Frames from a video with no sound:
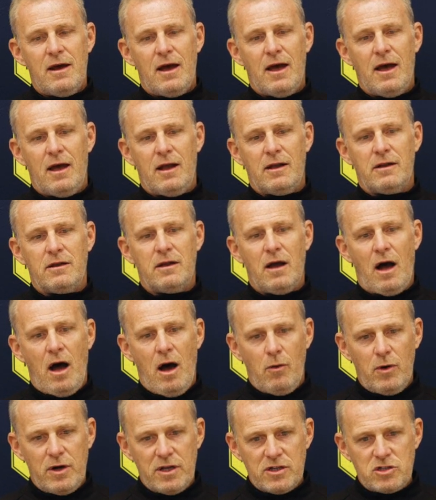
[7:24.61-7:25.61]
And
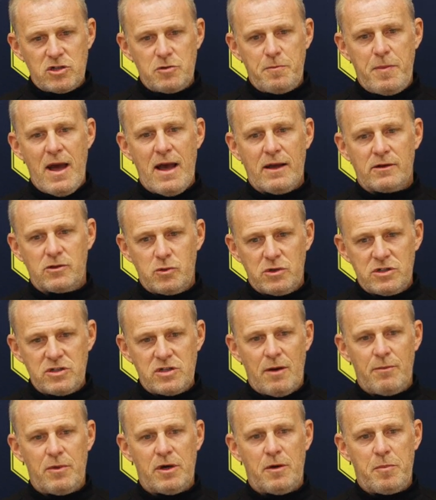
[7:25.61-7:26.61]
I would expect with
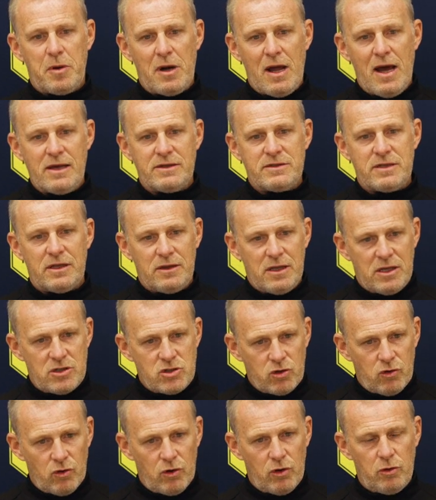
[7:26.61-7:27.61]
some of the players in
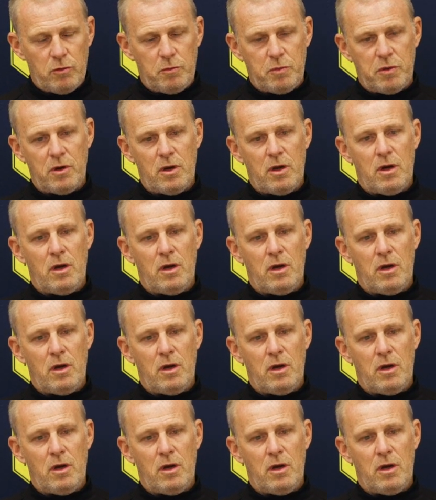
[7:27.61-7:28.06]
this group,